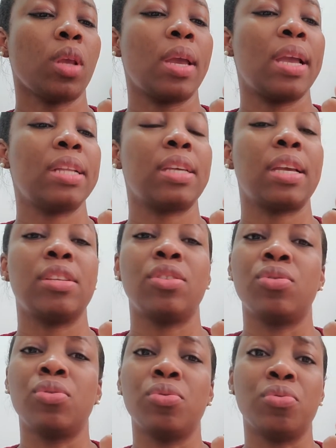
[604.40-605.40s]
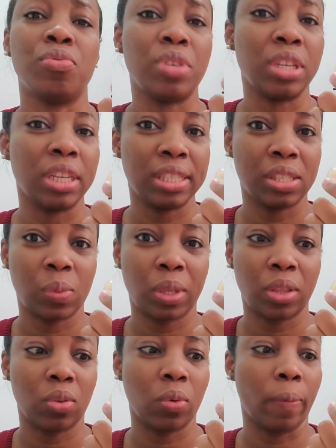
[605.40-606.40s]
it is really
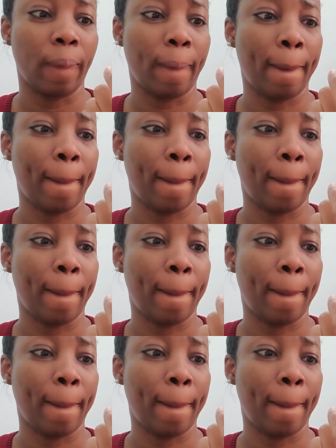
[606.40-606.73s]
sweet though